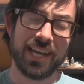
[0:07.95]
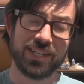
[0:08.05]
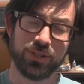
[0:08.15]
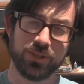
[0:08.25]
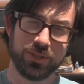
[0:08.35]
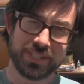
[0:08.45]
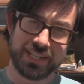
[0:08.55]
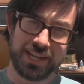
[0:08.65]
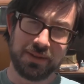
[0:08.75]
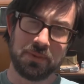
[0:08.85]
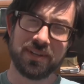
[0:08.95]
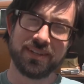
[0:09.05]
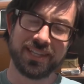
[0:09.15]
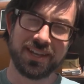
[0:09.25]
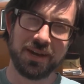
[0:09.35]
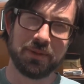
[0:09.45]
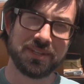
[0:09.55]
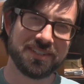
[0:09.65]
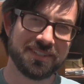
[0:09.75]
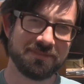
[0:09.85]
and you do the same in the
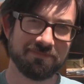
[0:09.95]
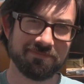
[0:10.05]
comments.